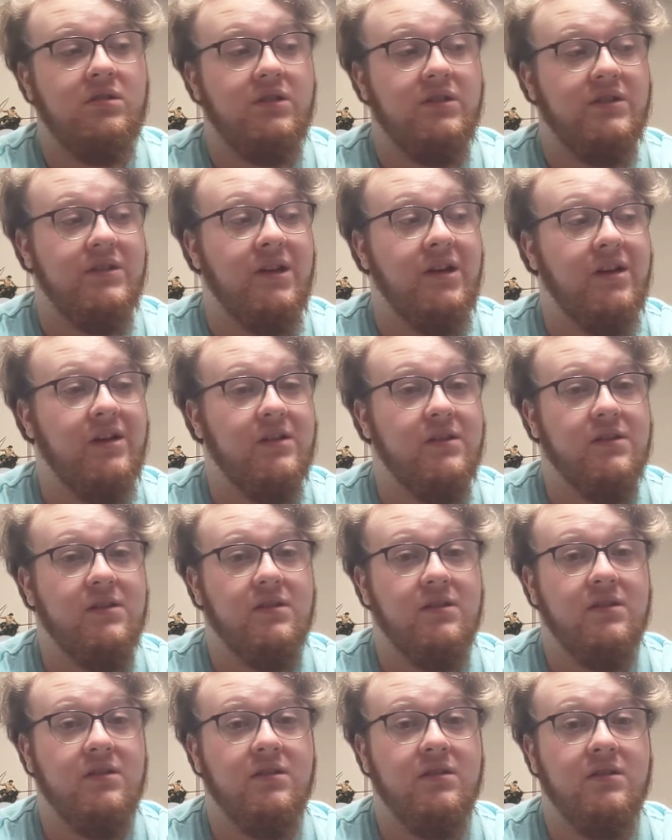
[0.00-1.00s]
It
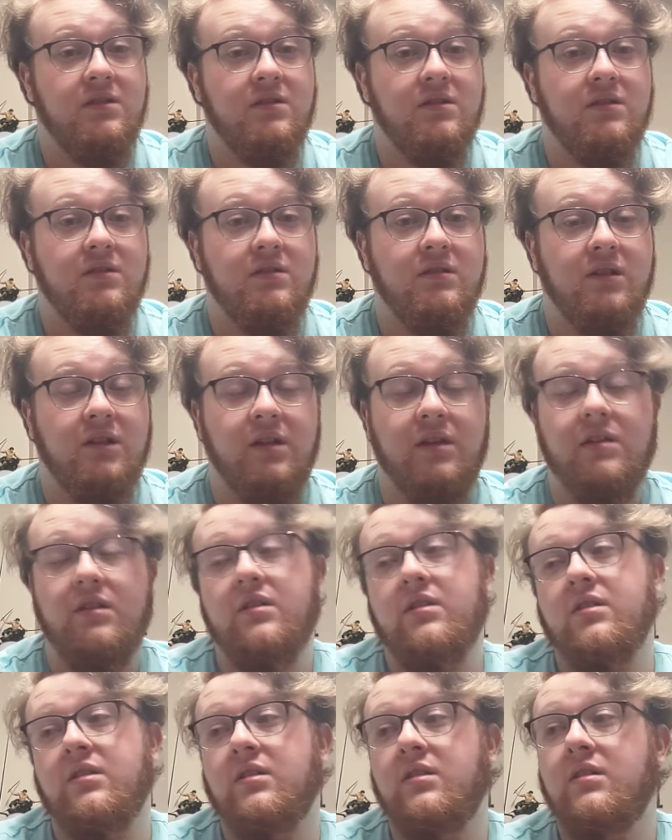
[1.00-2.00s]
sucks. Like,
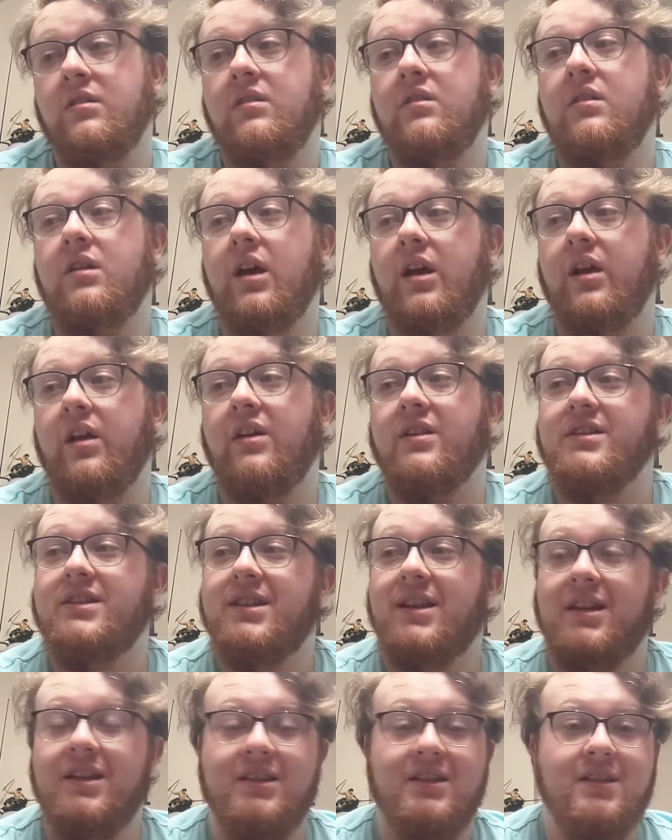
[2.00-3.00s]
I can't
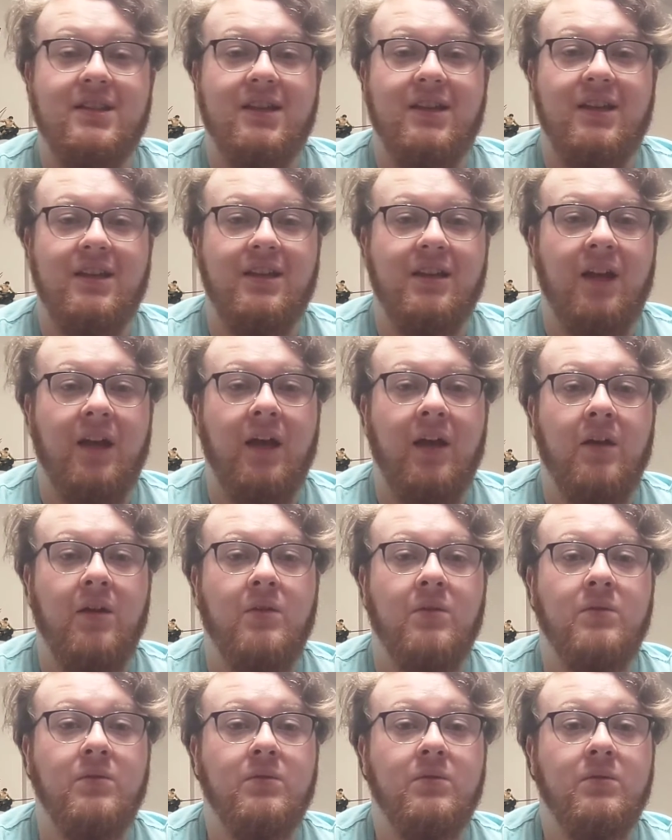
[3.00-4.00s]
say and sit here
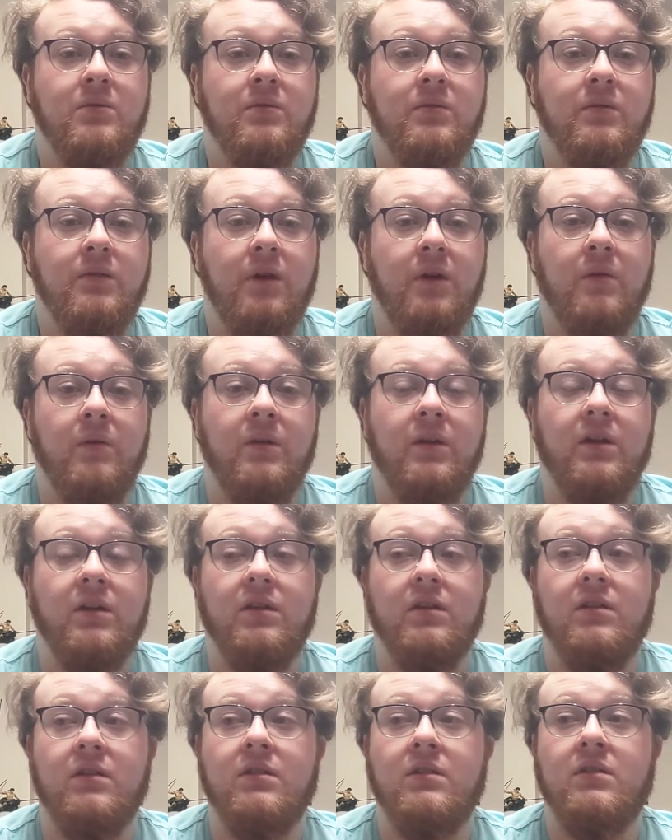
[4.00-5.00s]
now
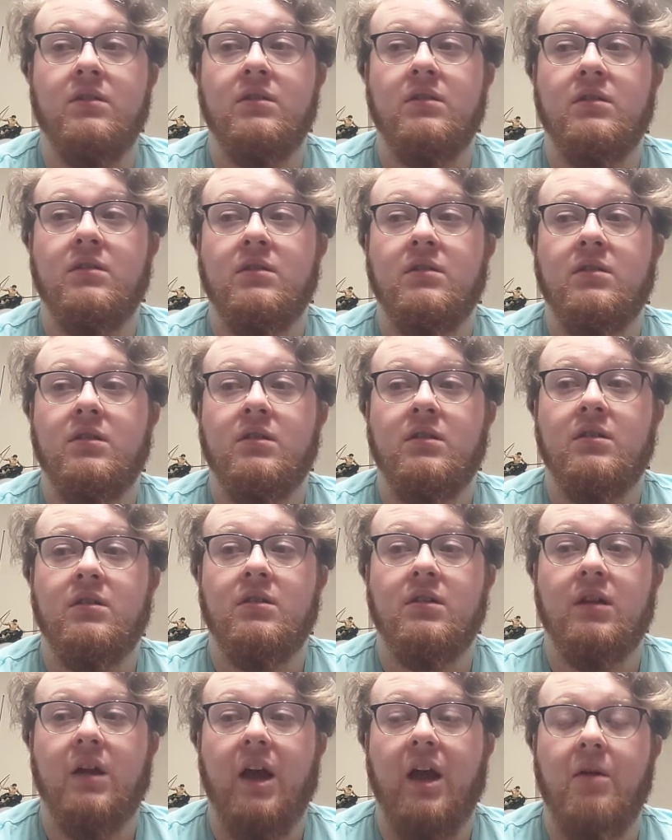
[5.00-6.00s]
knowing
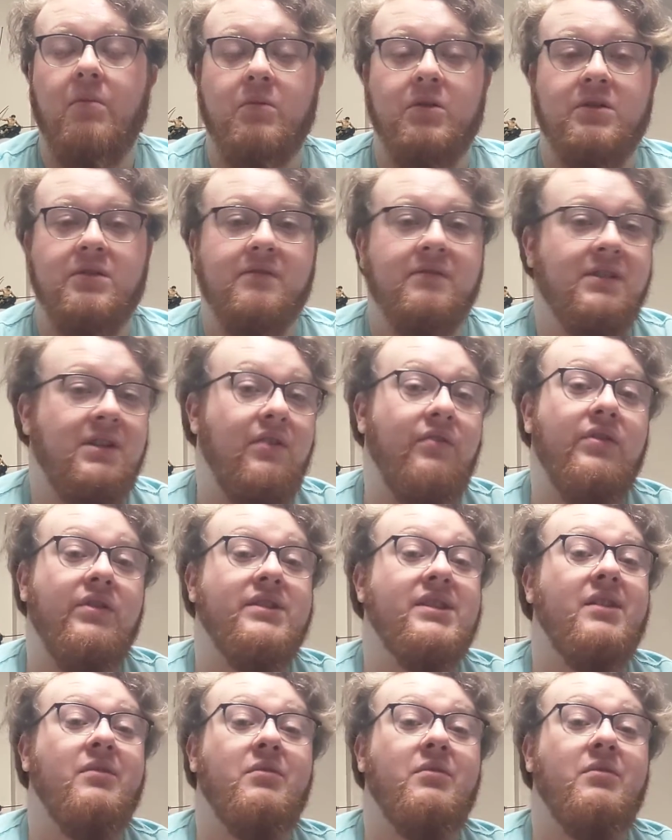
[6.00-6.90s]
how much of a difference